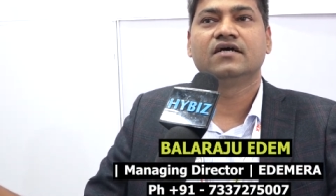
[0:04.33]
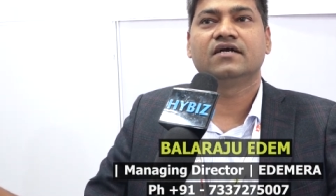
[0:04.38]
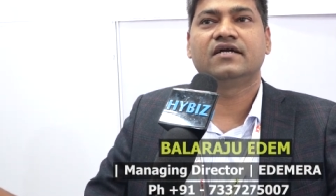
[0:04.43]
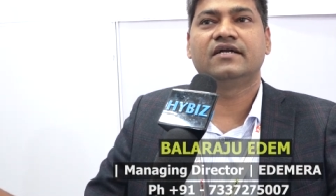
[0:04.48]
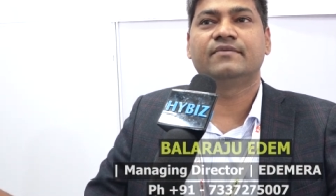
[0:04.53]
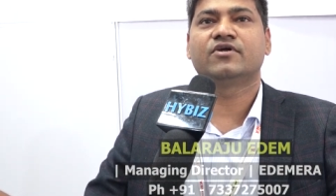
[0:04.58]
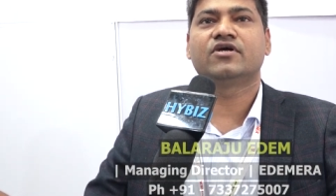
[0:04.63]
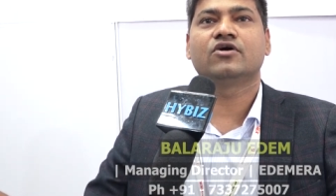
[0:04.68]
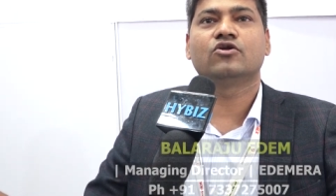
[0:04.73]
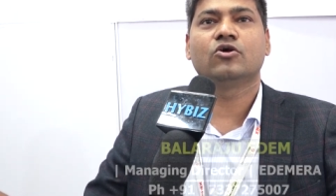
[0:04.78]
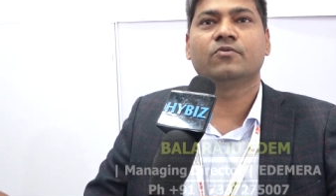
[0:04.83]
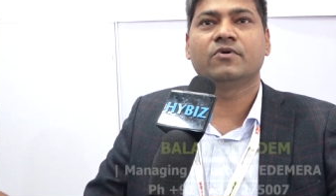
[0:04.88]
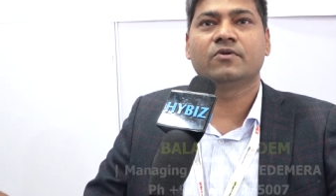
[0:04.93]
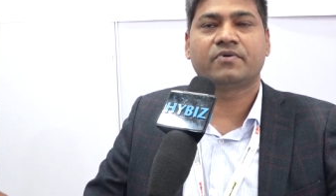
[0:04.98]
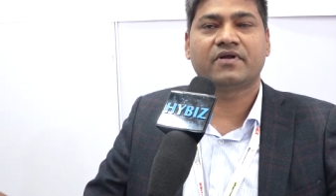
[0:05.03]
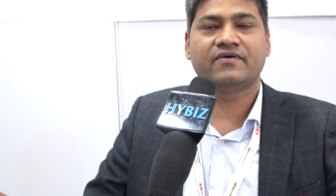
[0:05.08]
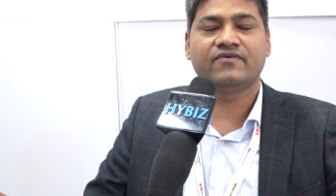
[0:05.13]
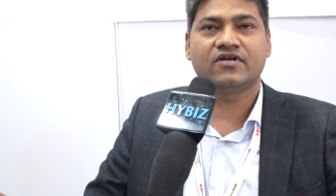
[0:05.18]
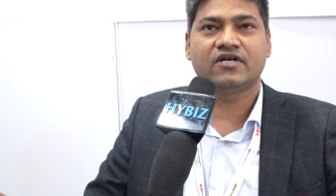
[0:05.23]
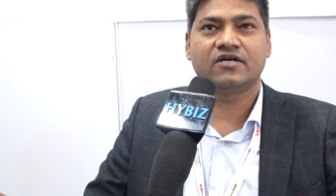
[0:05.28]
Edemera Global
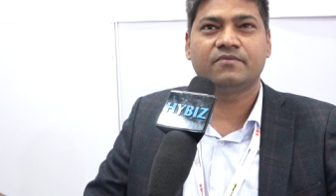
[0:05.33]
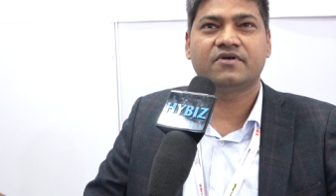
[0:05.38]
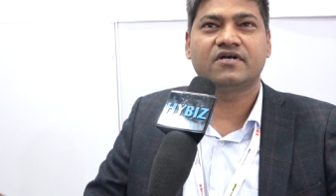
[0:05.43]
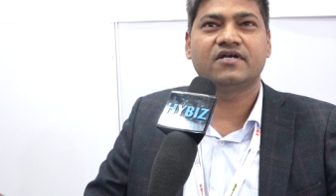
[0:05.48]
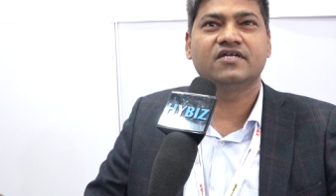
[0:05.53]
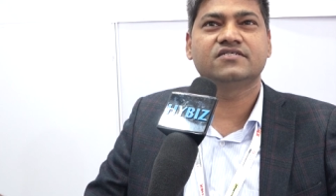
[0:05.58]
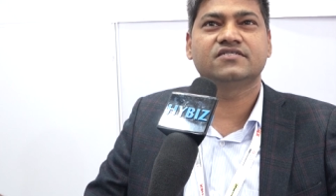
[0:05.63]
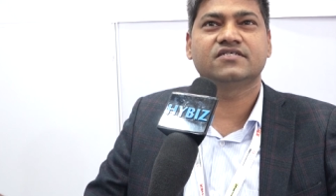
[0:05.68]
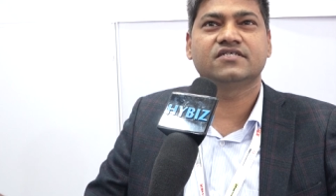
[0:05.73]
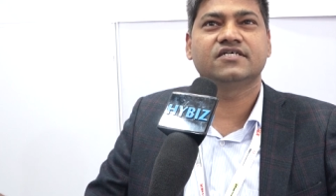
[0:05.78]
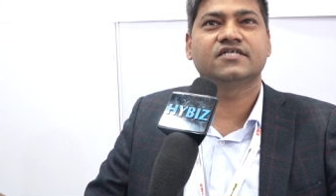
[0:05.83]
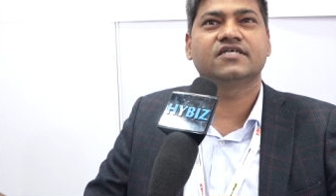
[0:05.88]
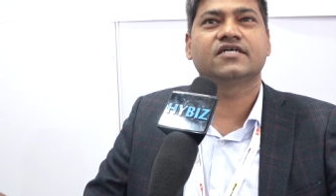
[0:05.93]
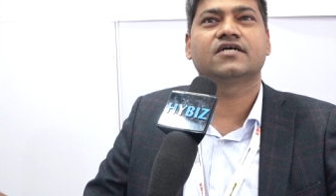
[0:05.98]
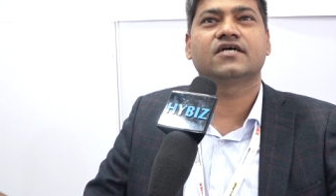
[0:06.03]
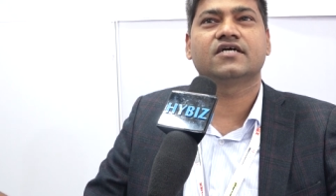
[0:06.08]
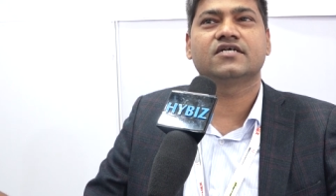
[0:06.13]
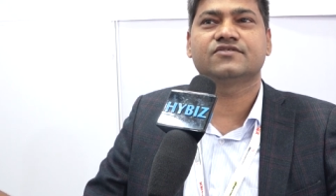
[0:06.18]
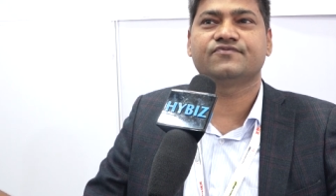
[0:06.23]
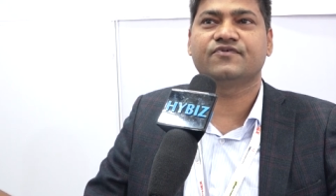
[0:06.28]
Private Limited is a
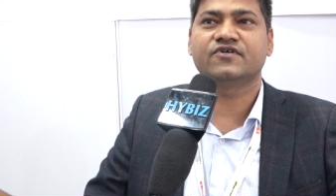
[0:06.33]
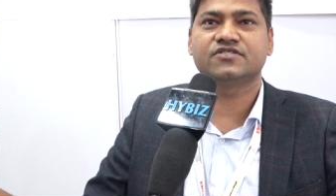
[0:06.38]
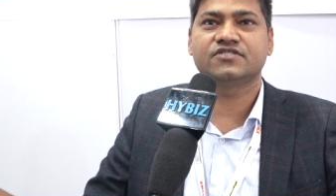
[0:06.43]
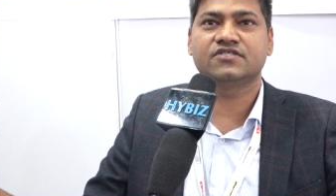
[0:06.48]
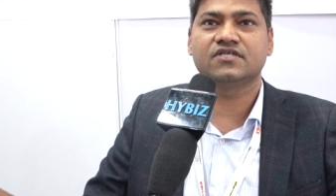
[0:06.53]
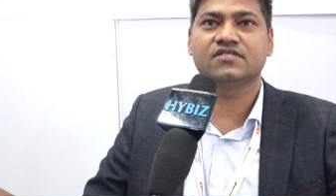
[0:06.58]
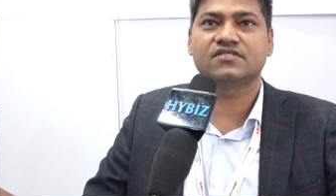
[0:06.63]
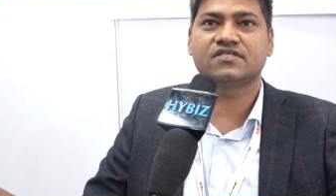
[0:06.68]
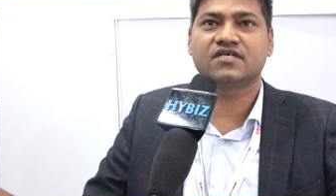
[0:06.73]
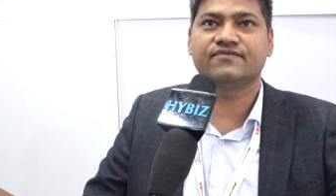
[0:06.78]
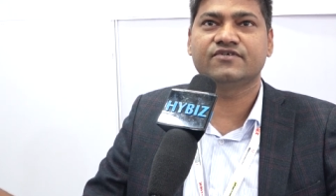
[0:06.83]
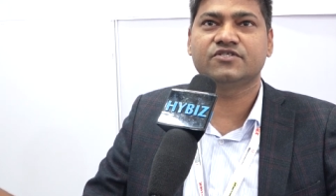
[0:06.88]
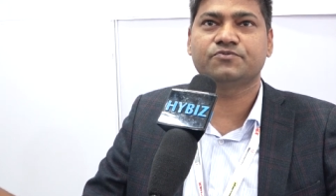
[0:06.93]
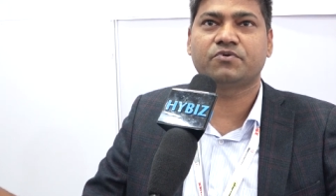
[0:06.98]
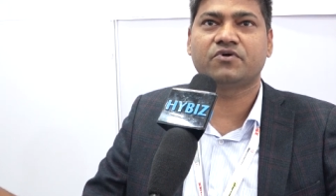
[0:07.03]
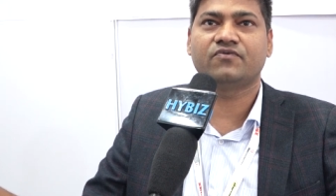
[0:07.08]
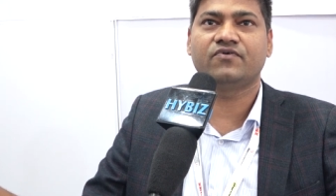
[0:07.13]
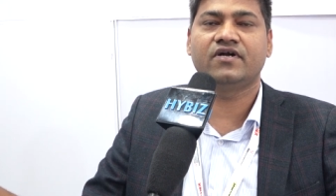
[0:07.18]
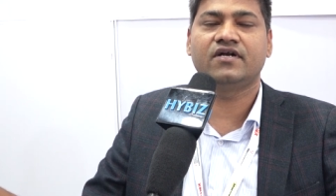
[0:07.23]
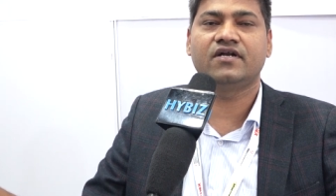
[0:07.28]
cross-functional service
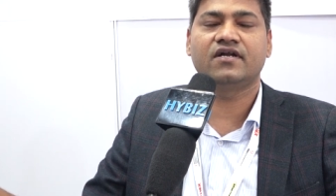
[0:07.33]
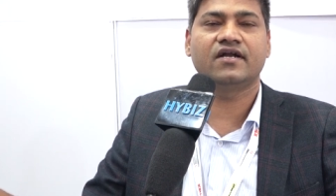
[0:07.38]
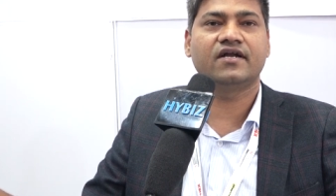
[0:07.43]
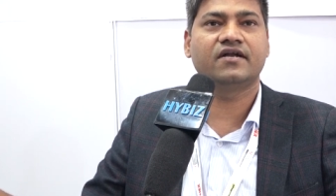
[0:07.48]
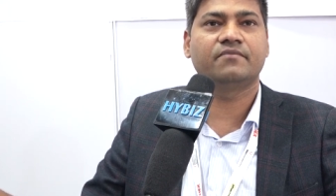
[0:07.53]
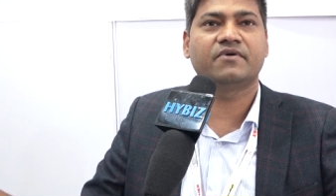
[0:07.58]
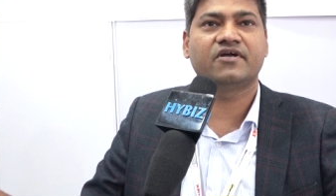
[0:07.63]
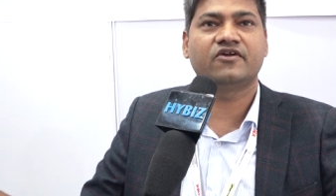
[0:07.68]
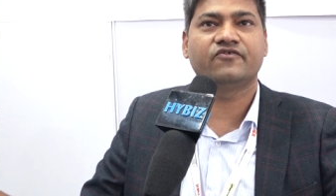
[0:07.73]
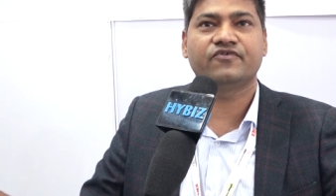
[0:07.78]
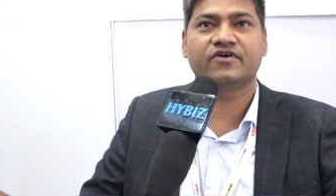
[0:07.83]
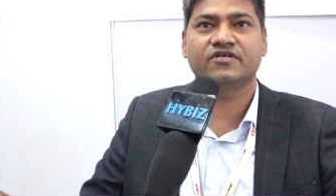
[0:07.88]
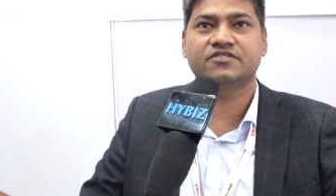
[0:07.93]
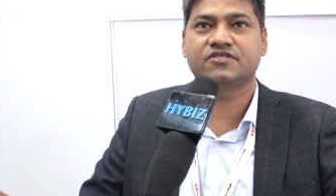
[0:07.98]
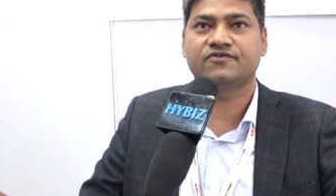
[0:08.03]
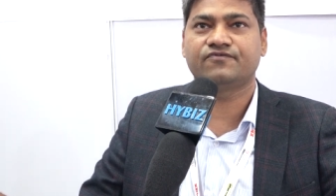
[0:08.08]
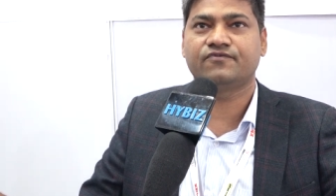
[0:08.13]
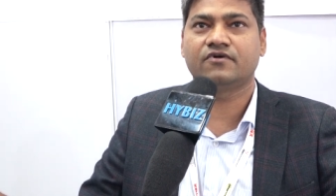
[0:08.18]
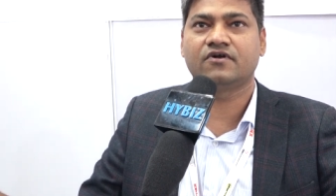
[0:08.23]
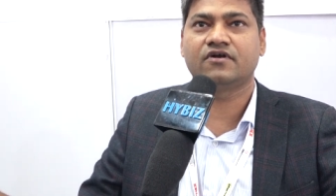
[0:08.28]
provider and
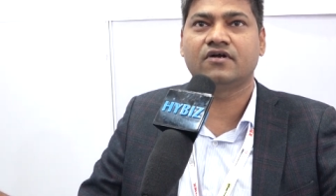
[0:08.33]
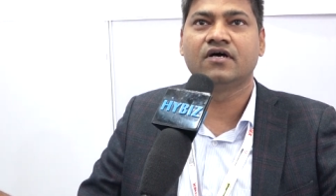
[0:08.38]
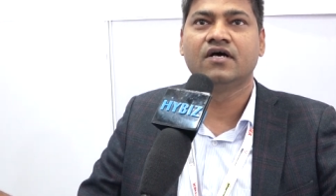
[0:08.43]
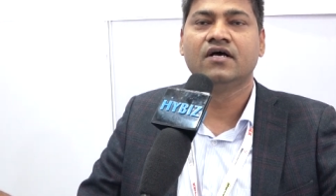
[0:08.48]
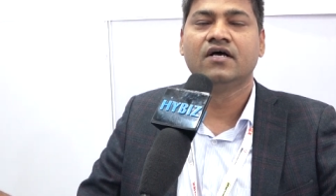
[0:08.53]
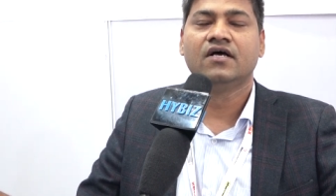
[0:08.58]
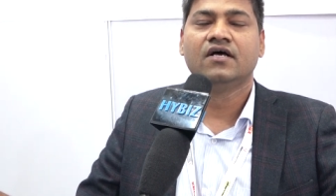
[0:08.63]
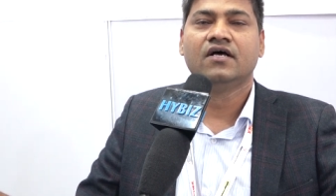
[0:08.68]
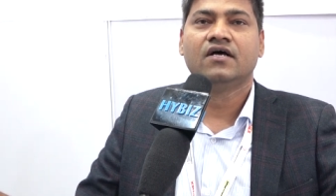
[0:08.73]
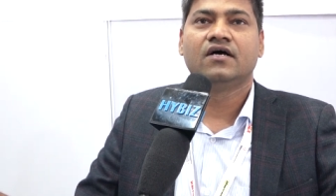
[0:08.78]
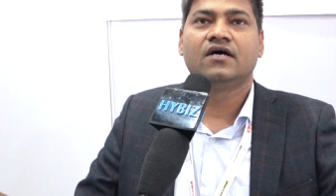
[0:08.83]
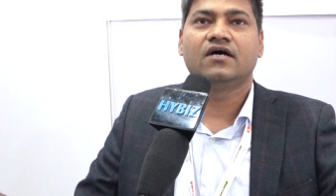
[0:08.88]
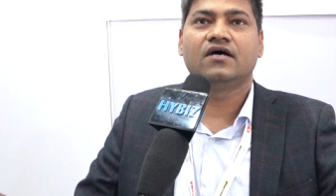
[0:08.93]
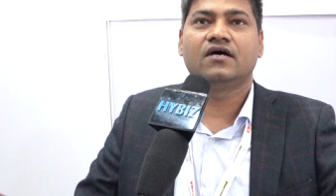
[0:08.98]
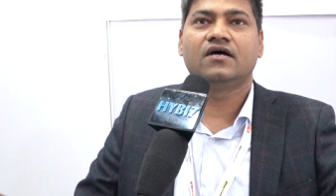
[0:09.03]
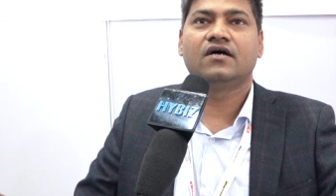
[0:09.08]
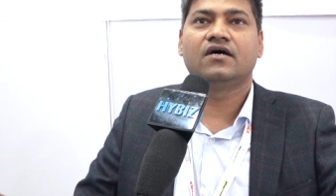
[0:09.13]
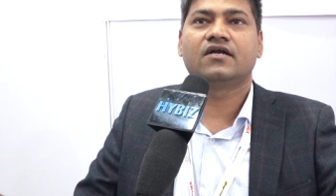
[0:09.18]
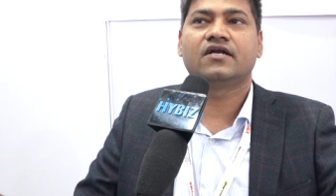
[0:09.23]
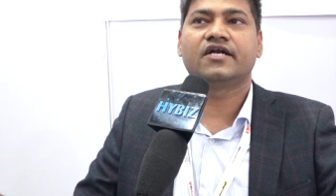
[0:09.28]
manufacturer for
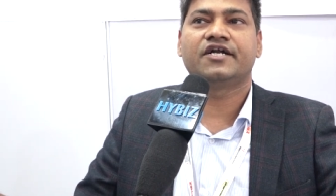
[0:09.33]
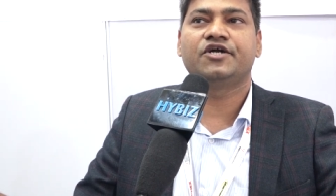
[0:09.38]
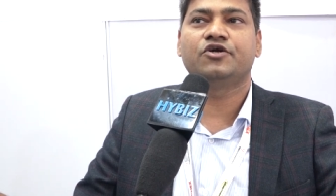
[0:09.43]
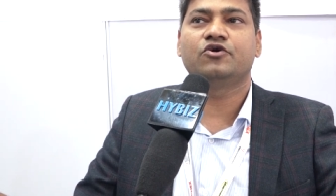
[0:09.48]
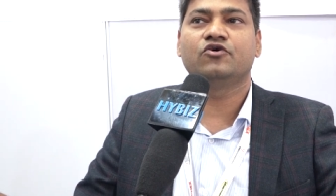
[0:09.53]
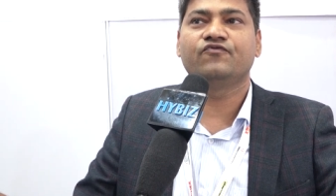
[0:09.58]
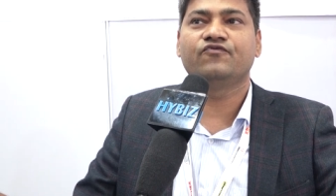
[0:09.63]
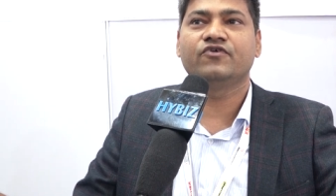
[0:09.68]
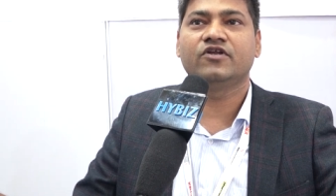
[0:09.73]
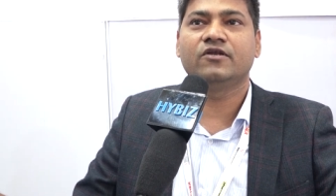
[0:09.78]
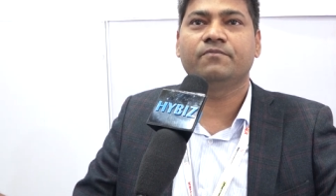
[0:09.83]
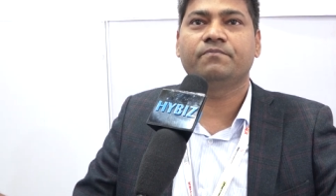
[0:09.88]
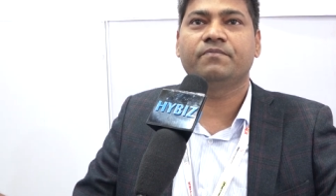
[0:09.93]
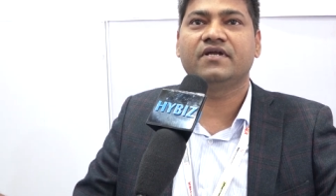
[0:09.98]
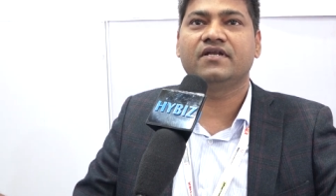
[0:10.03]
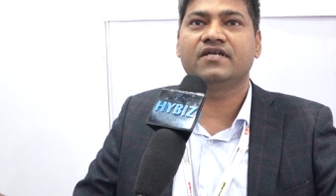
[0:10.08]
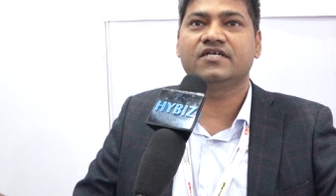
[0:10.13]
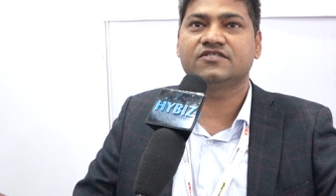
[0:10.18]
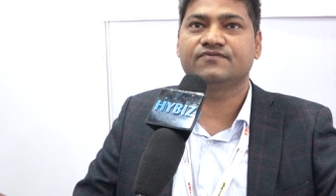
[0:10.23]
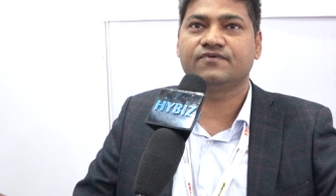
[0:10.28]
ready-to-fill
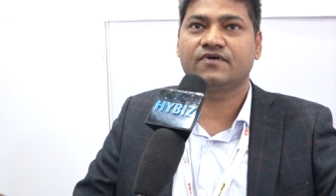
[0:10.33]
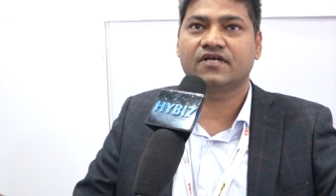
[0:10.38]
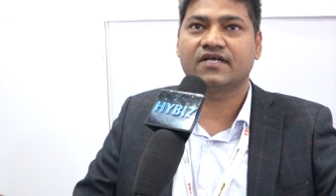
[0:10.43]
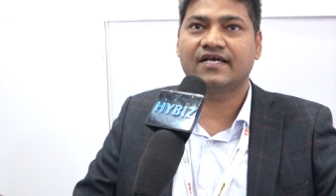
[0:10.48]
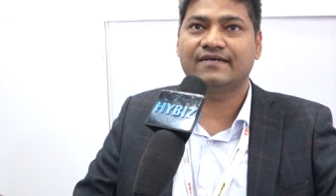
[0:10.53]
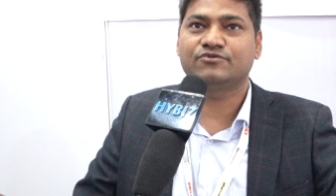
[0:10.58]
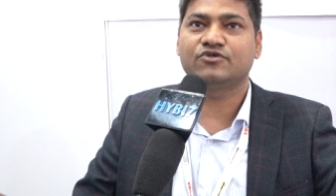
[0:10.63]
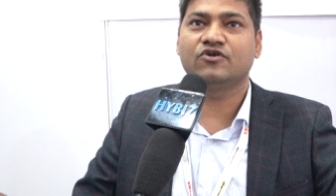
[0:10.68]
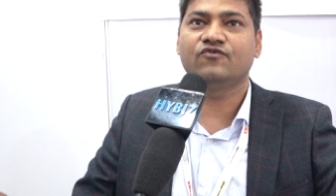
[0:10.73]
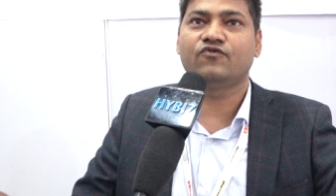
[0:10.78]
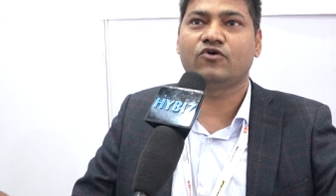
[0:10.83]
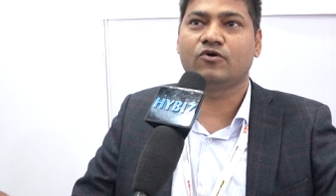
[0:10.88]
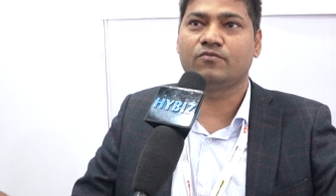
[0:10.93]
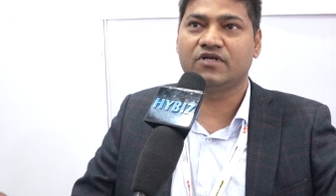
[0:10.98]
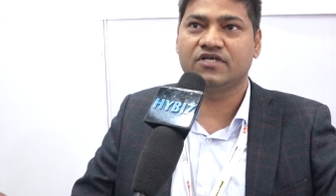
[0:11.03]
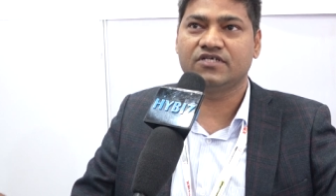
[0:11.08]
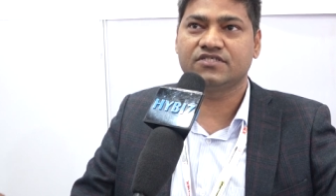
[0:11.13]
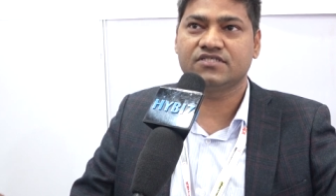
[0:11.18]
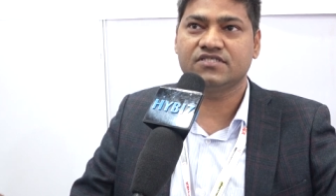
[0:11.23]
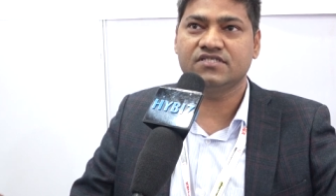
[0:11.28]
pellets for capsule
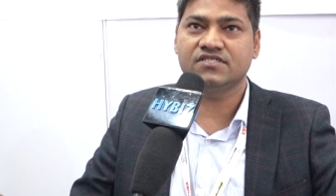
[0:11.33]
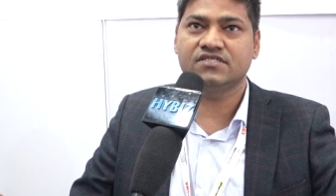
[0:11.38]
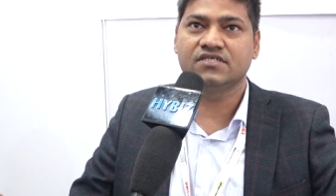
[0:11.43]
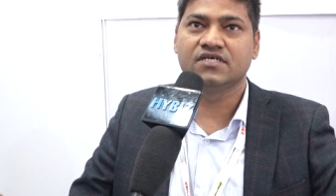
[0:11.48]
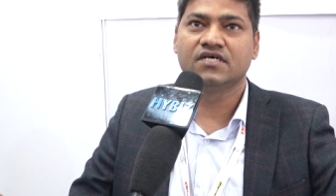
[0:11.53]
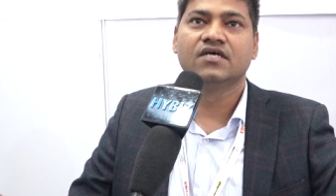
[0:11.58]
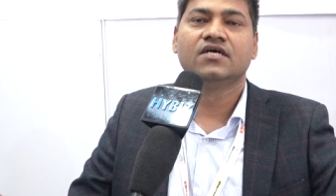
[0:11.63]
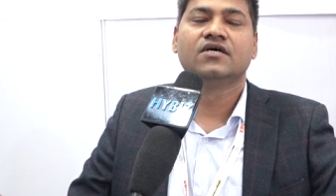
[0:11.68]
formulations.